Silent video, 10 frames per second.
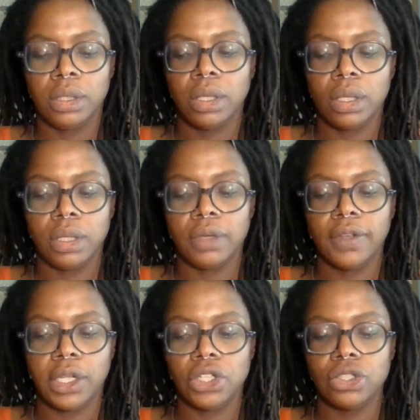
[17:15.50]
Get
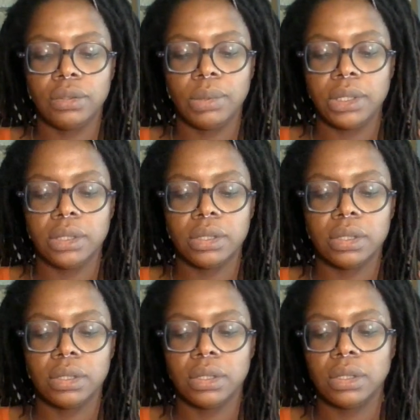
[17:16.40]
clarification, please.